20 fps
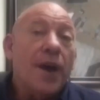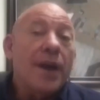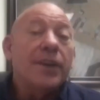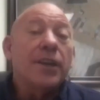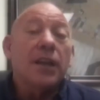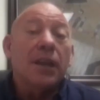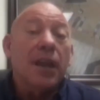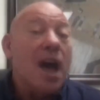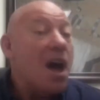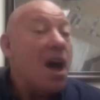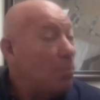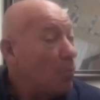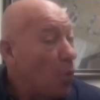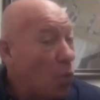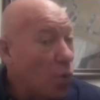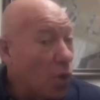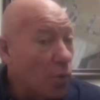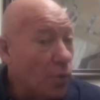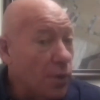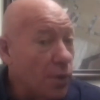a lot
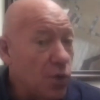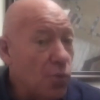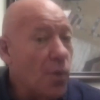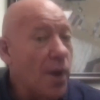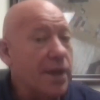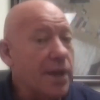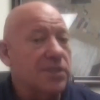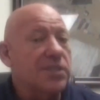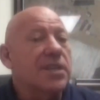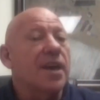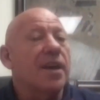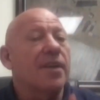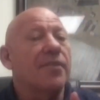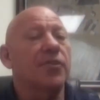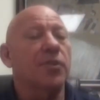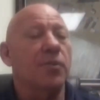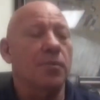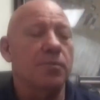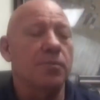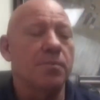more when you wet
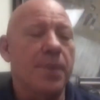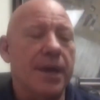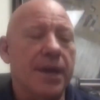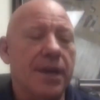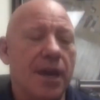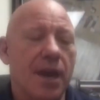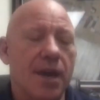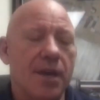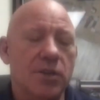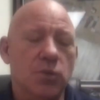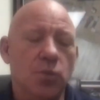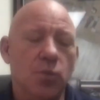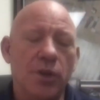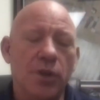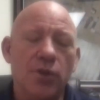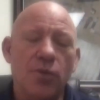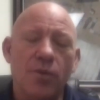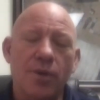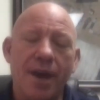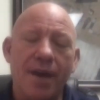sift, because when
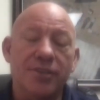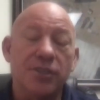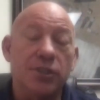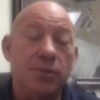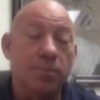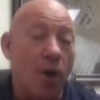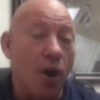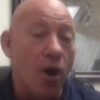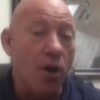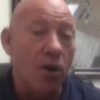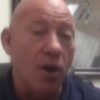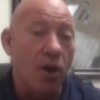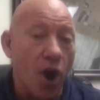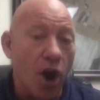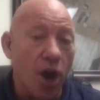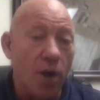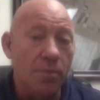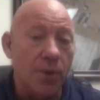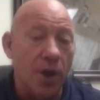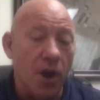you have
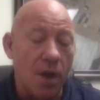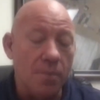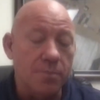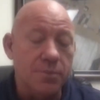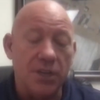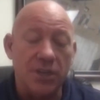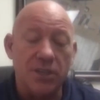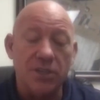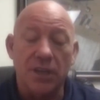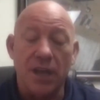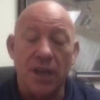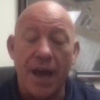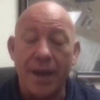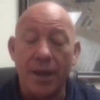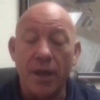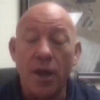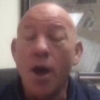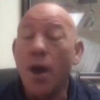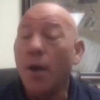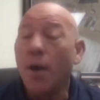small objects
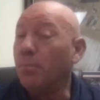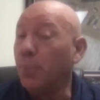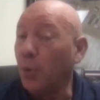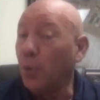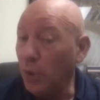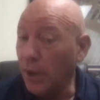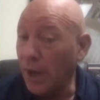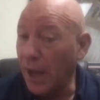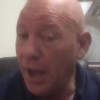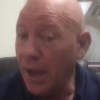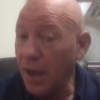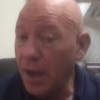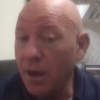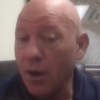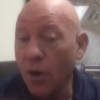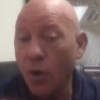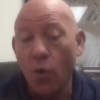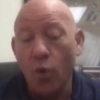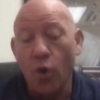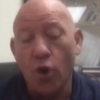like bula
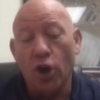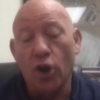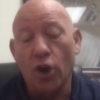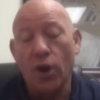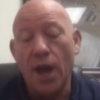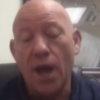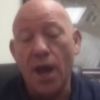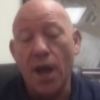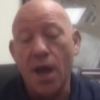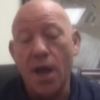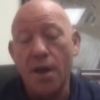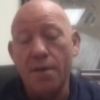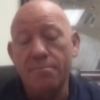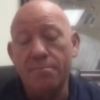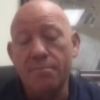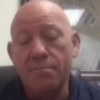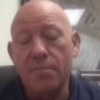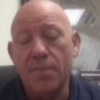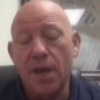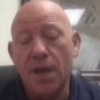or
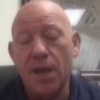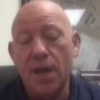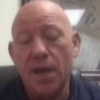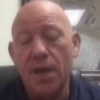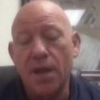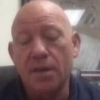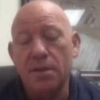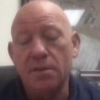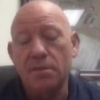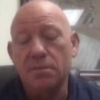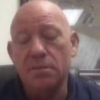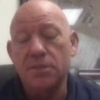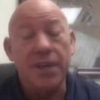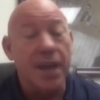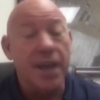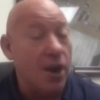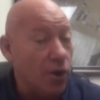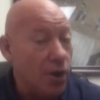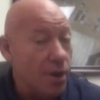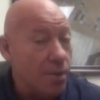
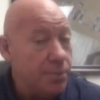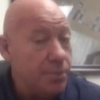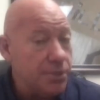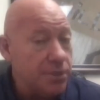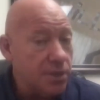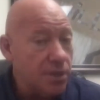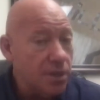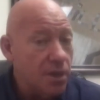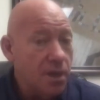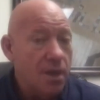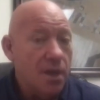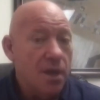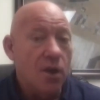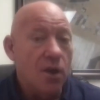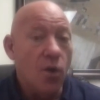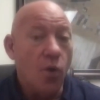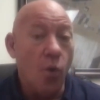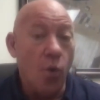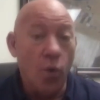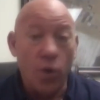scarabs
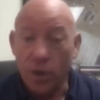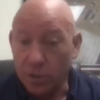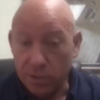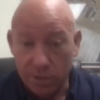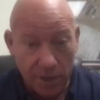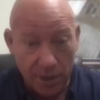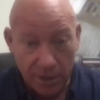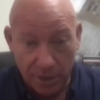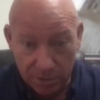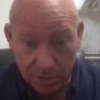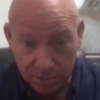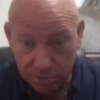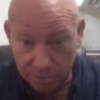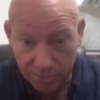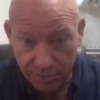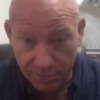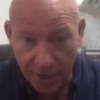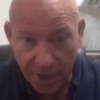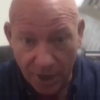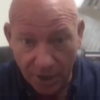or little,
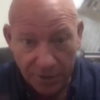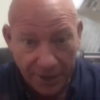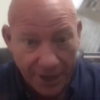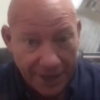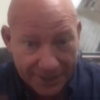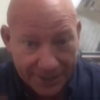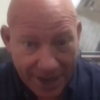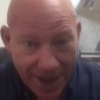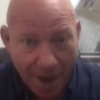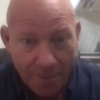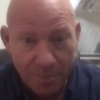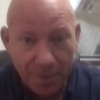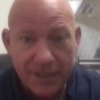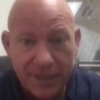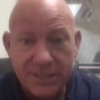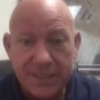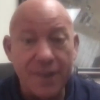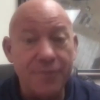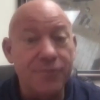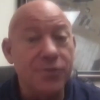lead
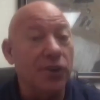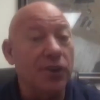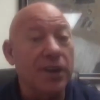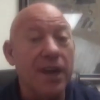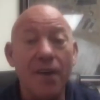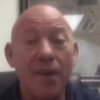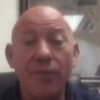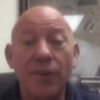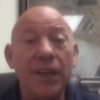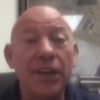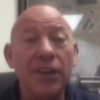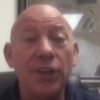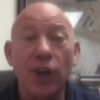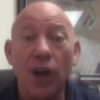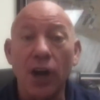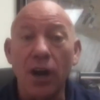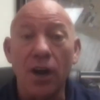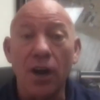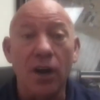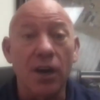tablets, if they're covered in
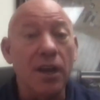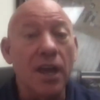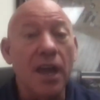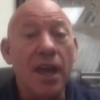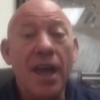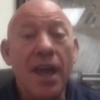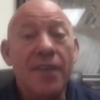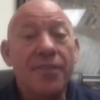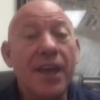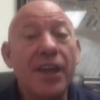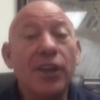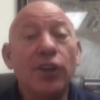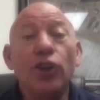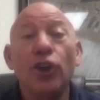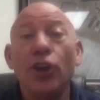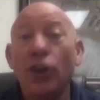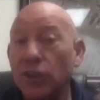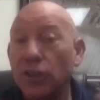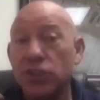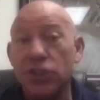dirt, they
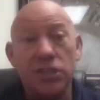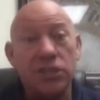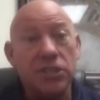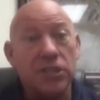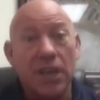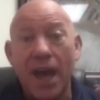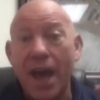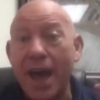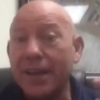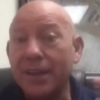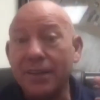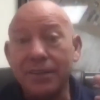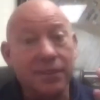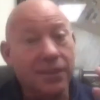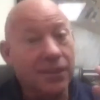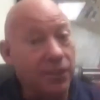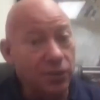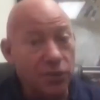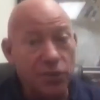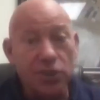look just like
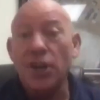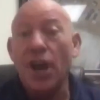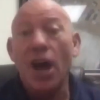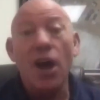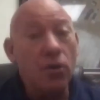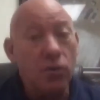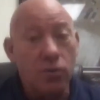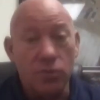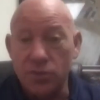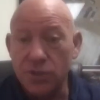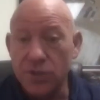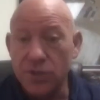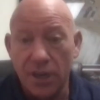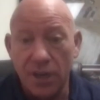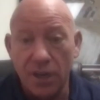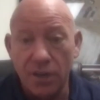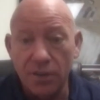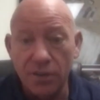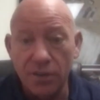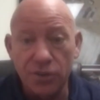little stones,
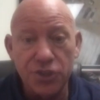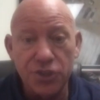little chips.